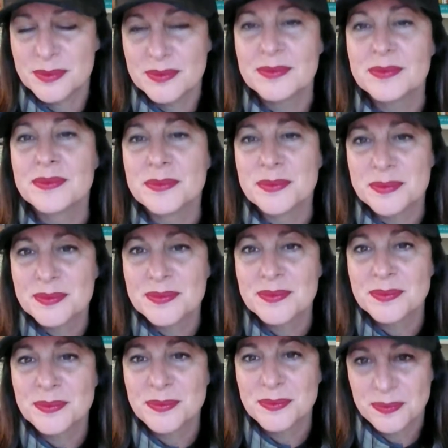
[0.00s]
And then
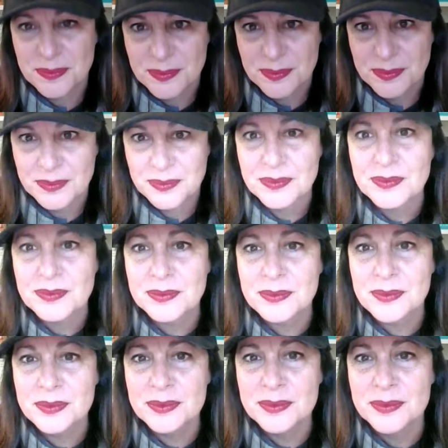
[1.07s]
while I'm there at the
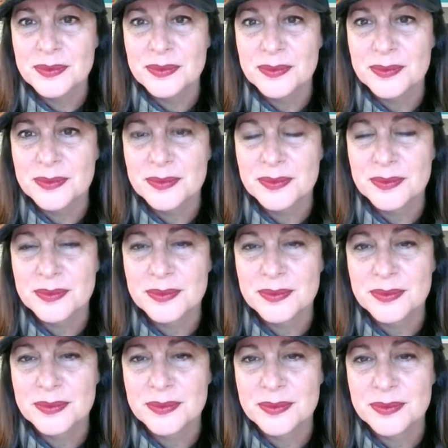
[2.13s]
convention, I'm like, I
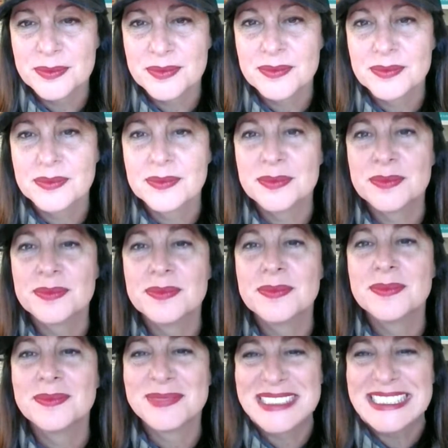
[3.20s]
got my folder with all my
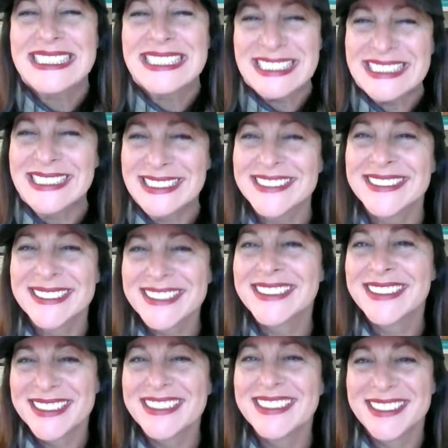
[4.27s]
information, and I'm like
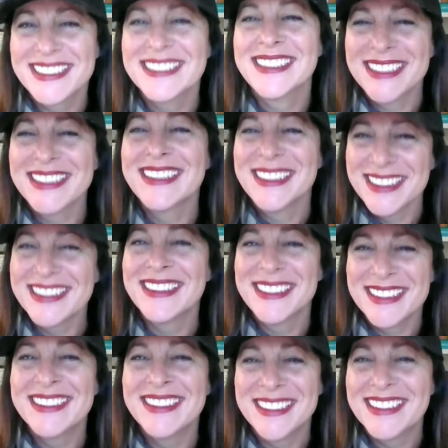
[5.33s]
running around and making sure
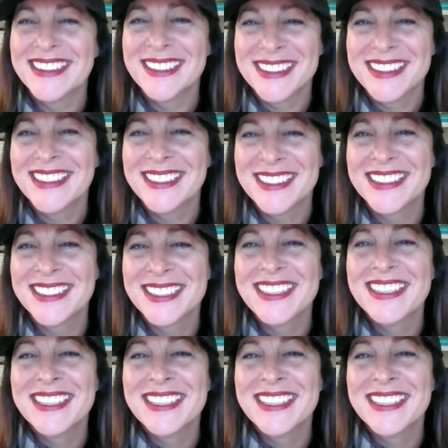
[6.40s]
things are trying to happen.